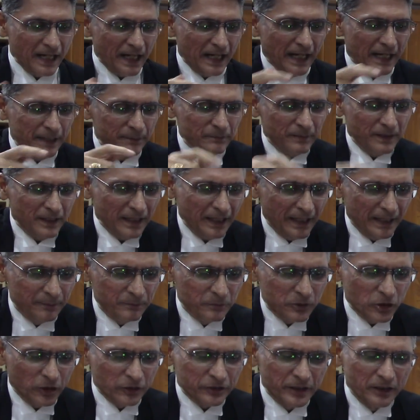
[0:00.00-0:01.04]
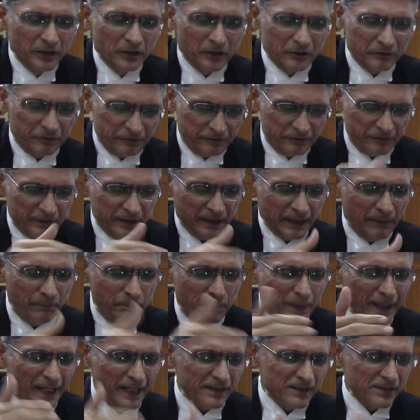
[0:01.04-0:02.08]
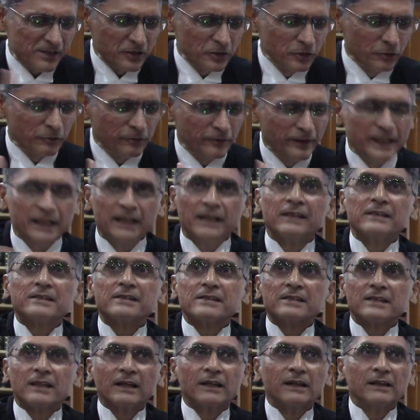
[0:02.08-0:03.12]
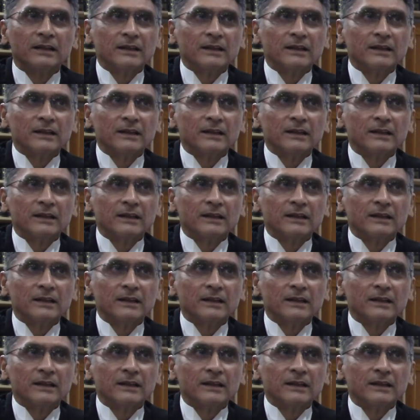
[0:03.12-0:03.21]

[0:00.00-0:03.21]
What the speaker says: I'm talking of comparison of various